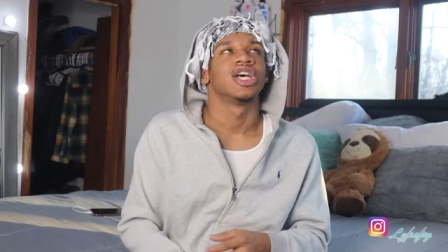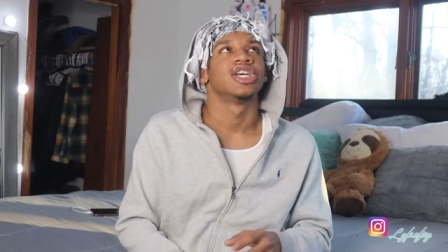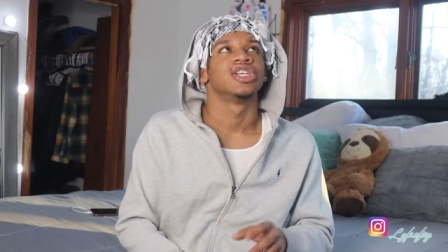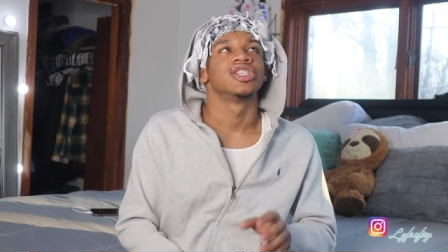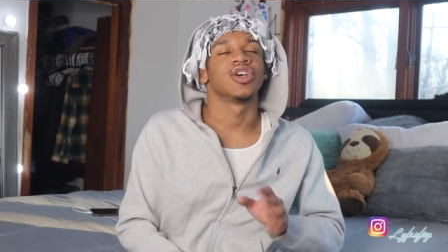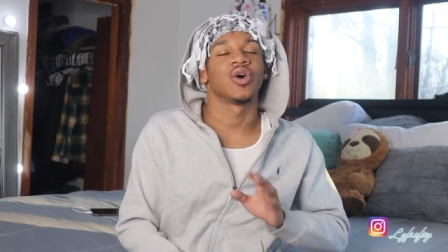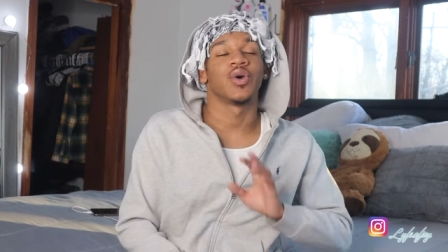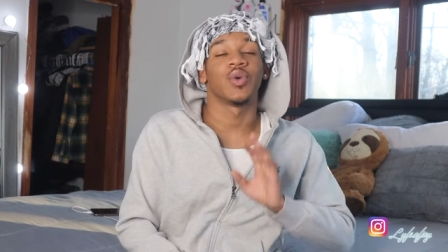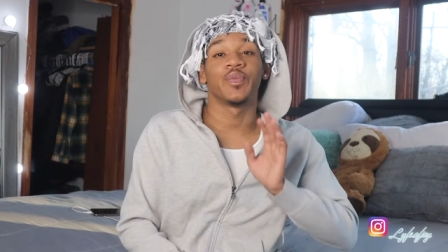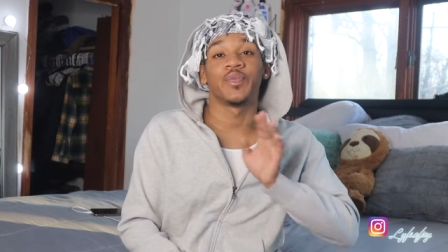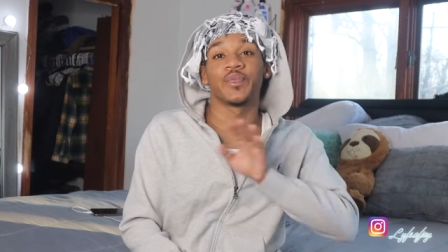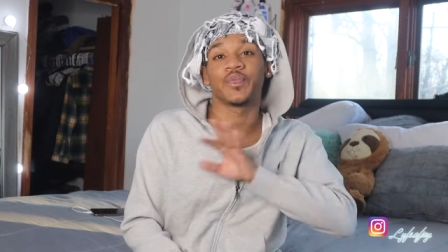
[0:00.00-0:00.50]

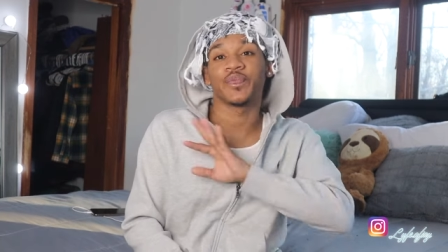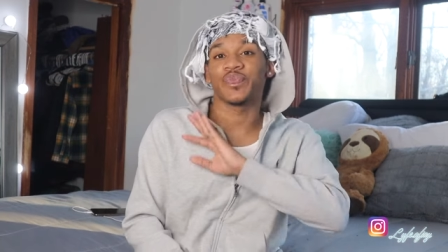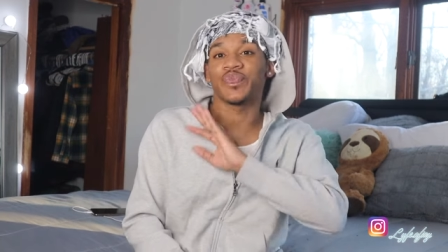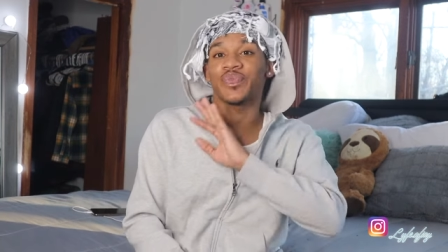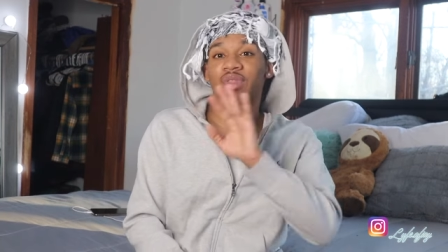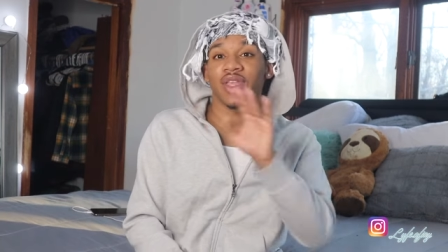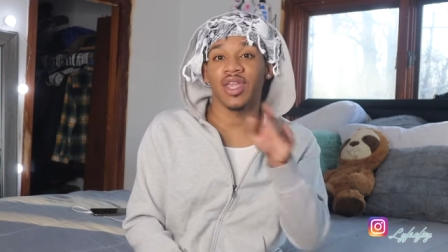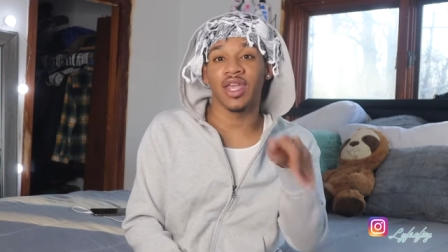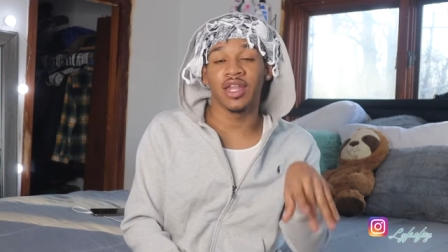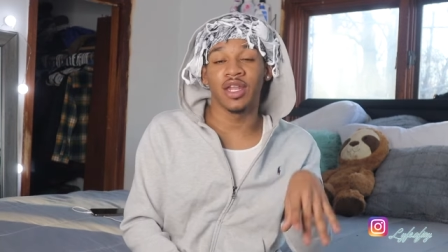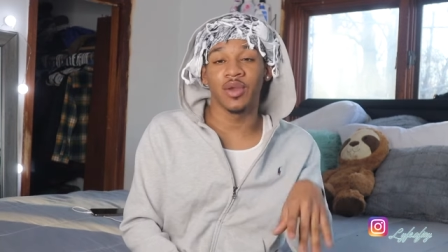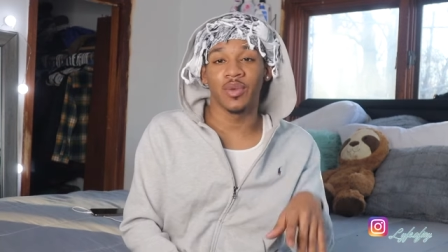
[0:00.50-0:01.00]
So
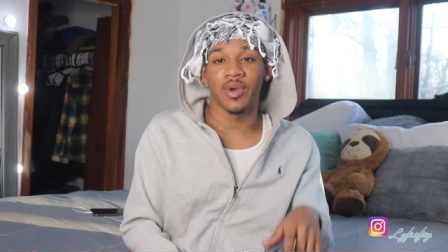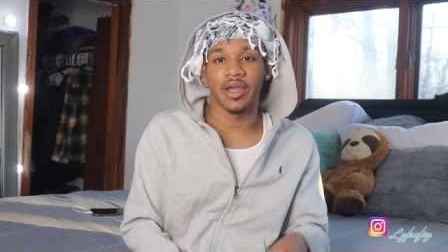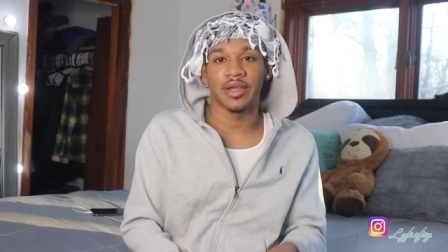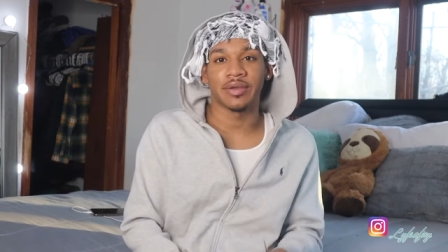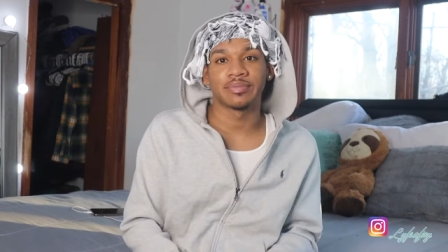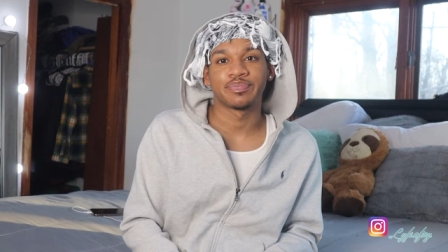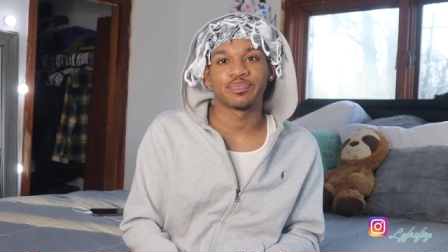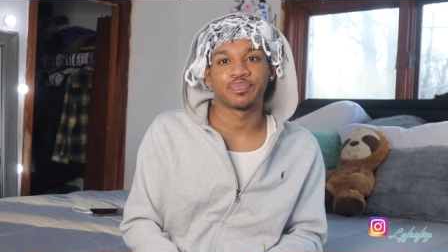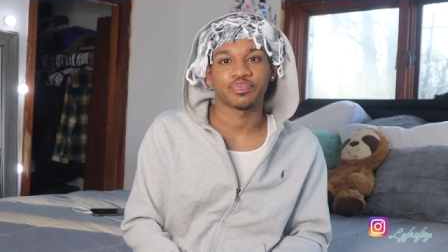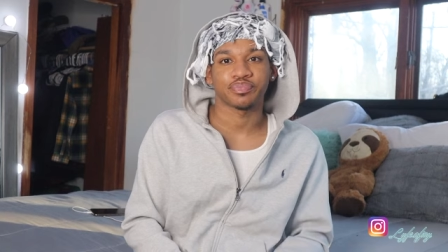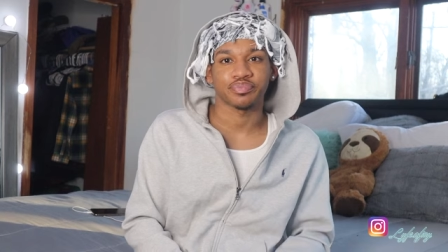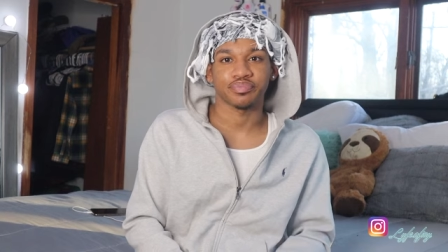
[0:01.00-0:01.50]

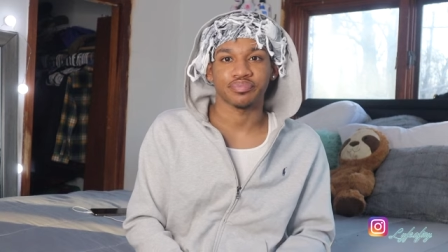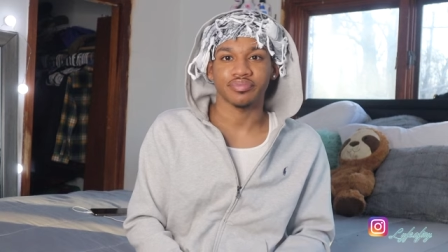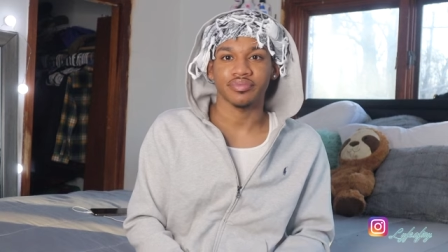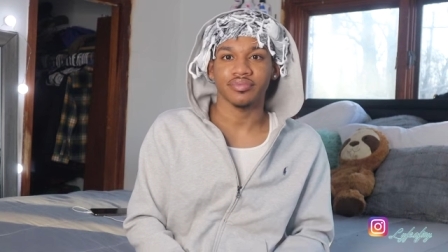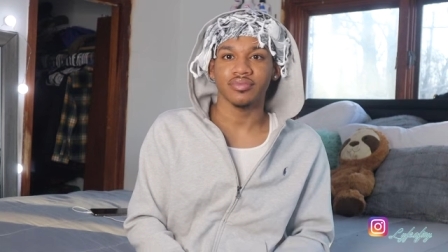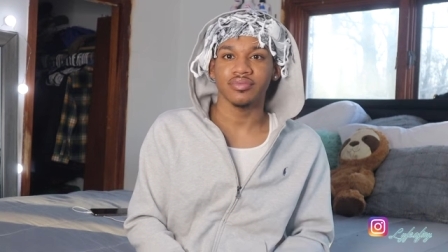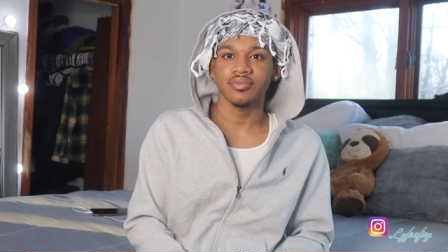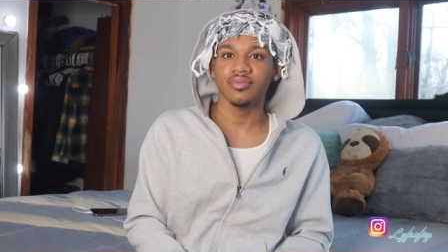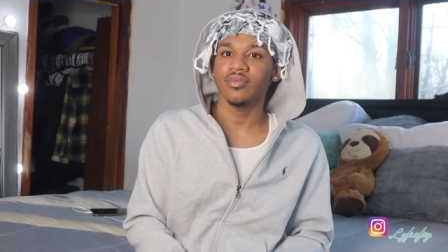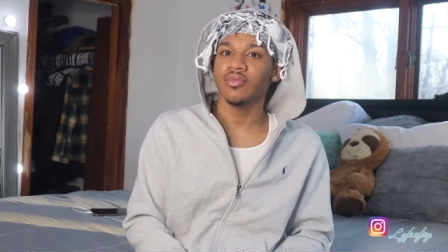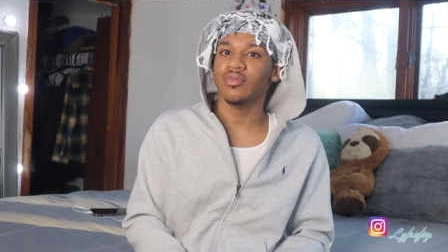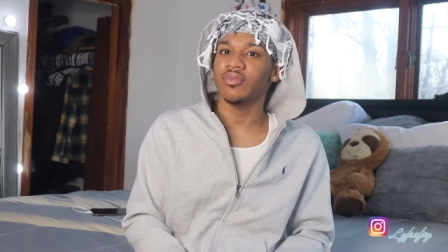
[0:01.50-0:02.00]
anyway,
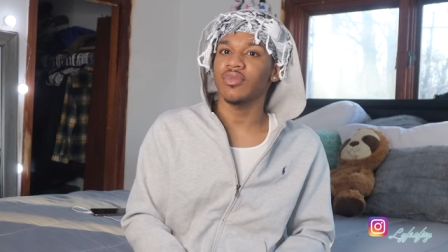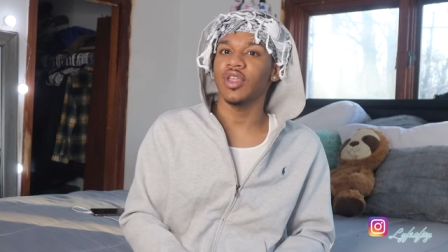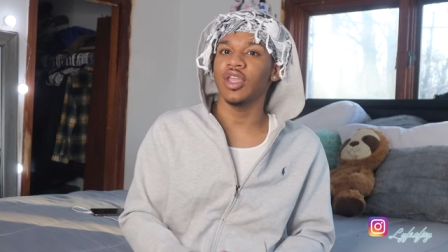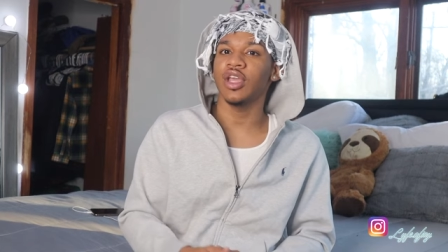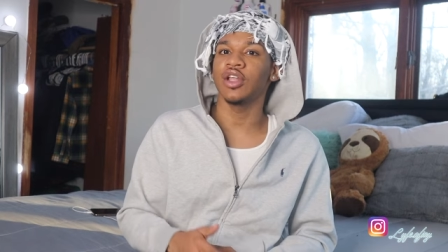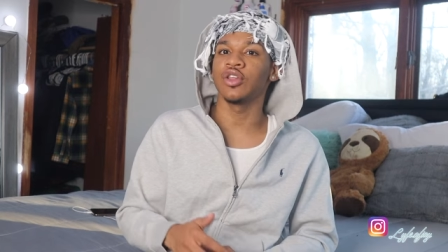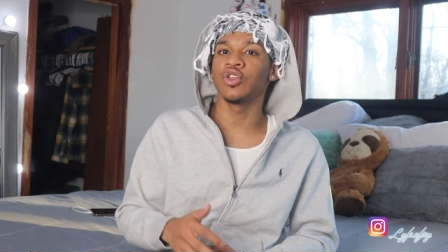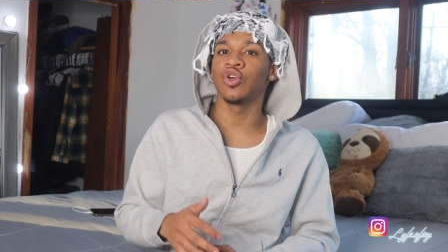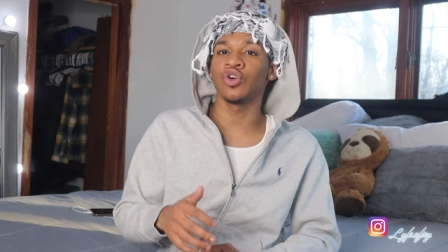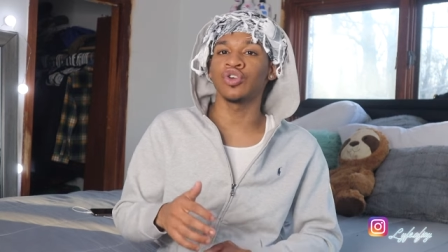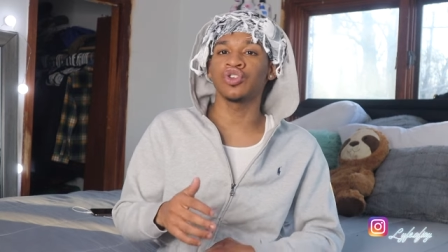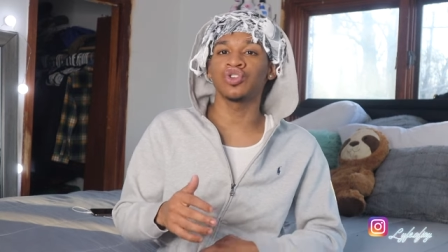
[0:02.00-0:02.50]

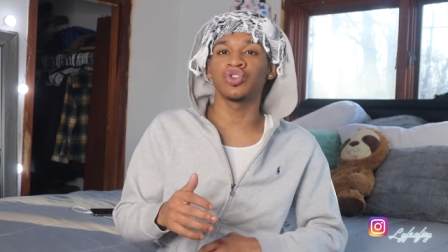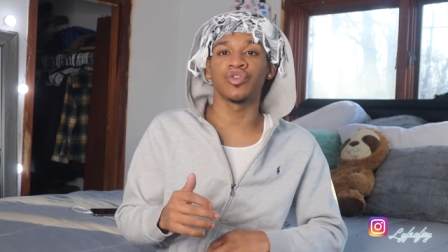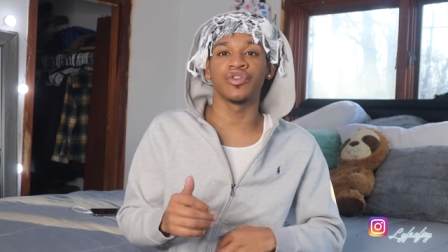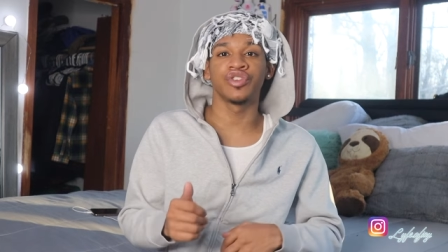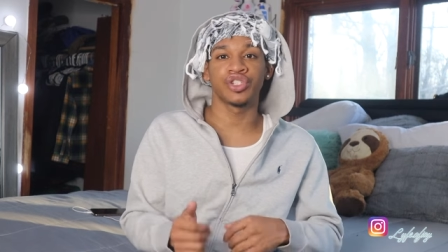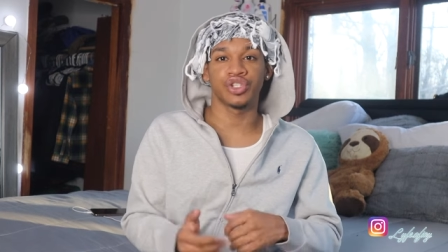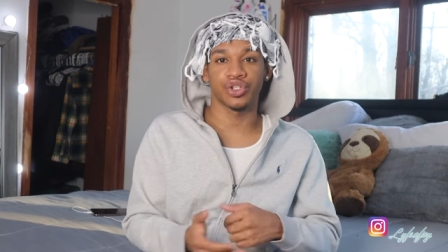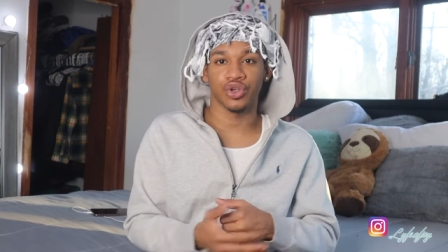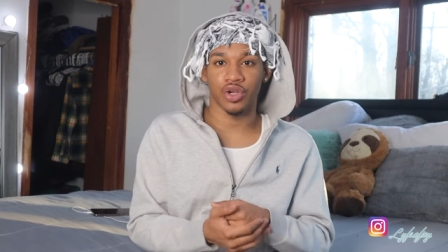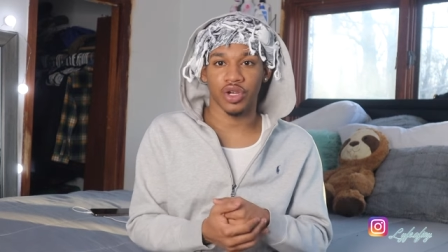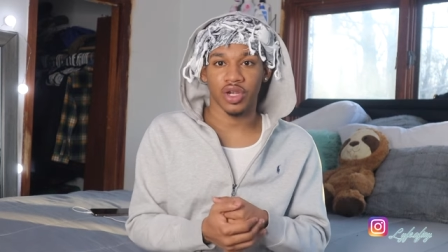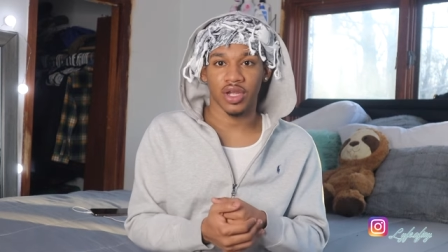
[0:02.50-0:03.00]
long story
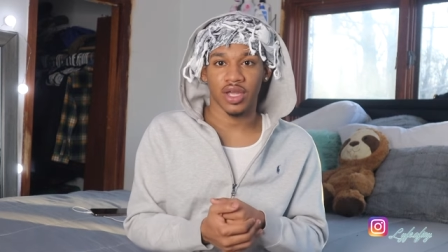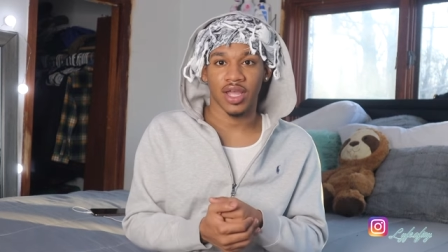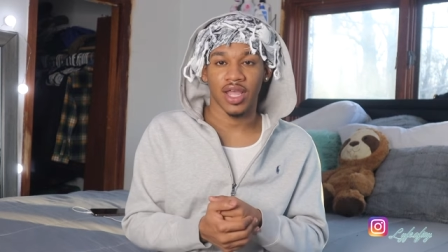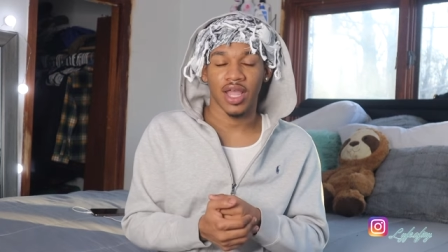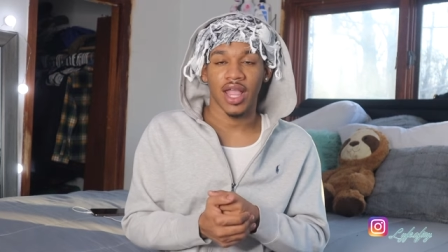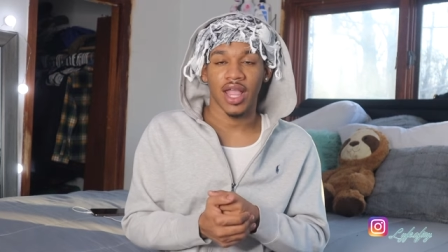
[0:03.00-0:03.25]
short,